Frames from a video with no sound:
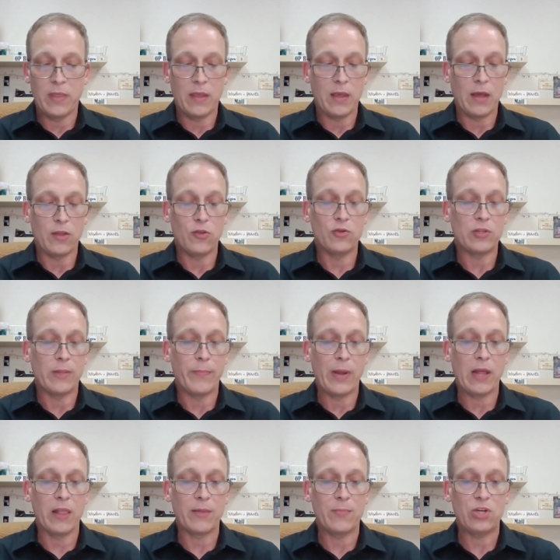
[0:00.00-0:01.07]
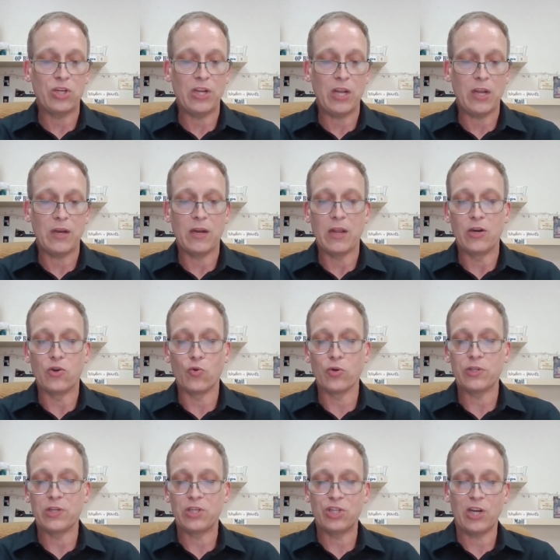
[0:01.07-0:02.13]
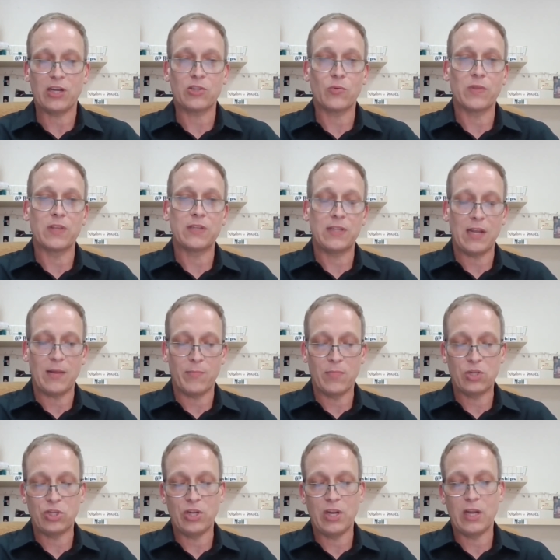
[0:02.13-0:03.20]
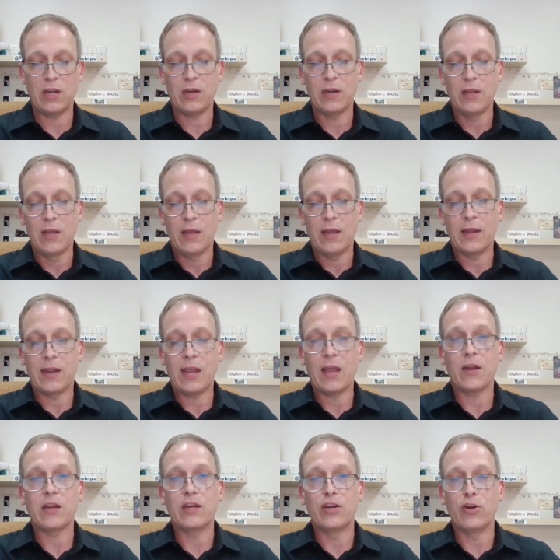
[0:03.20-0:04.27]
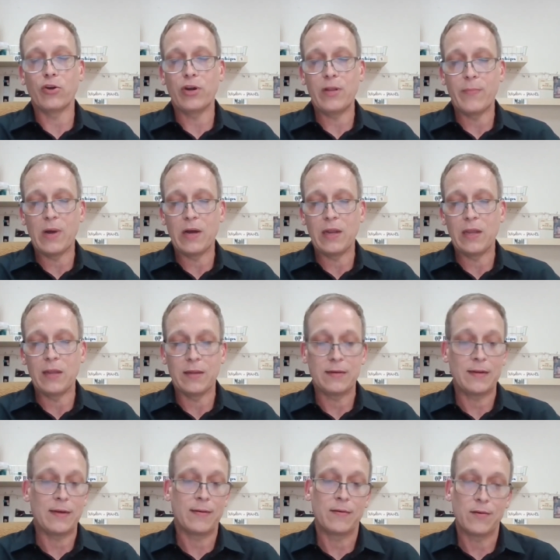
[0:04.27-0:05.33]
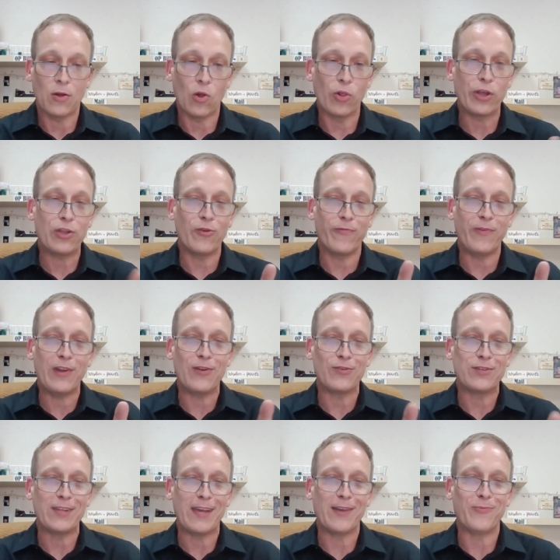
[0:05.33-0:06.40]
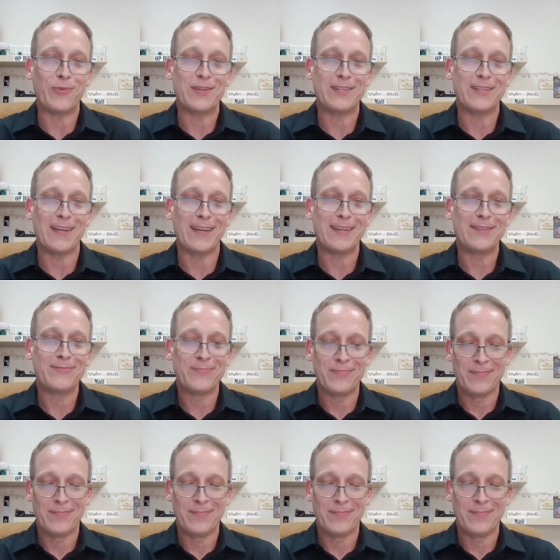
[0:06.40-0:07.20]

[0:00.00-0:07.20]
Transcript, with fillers: the uh, using the bailing machine, endorsing checks with the stamp machine, and counting dirty money. Don't lick your fingers, Dad would say.